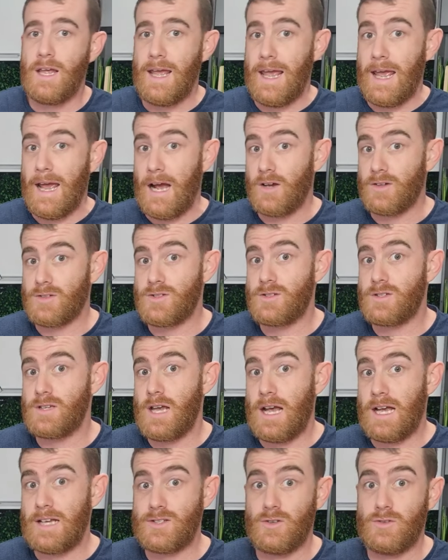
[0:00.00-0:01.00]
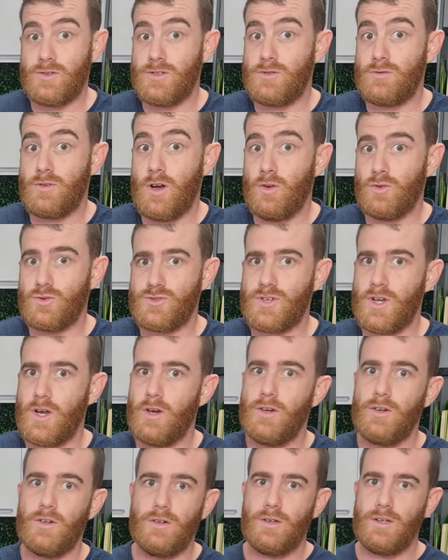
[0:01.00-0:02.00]
our sausage rolls,
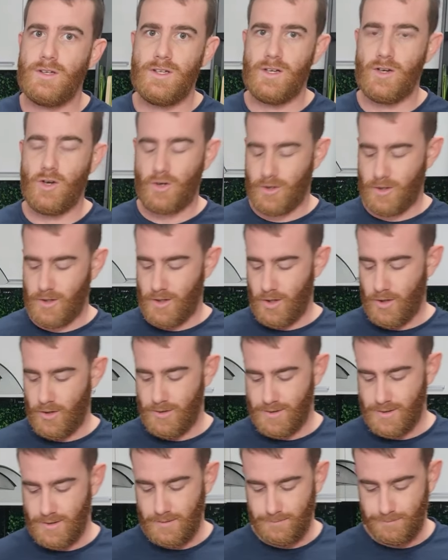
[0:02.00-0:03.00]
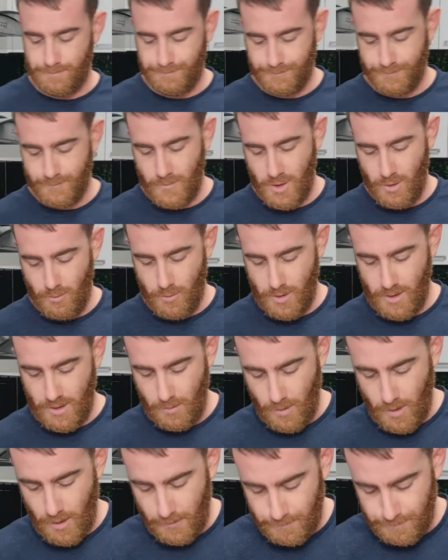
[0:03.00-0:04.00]
so you're not going to notice it. You really
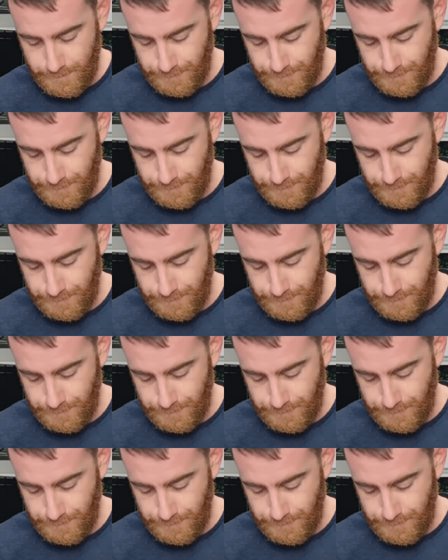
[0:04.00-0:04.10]
won't.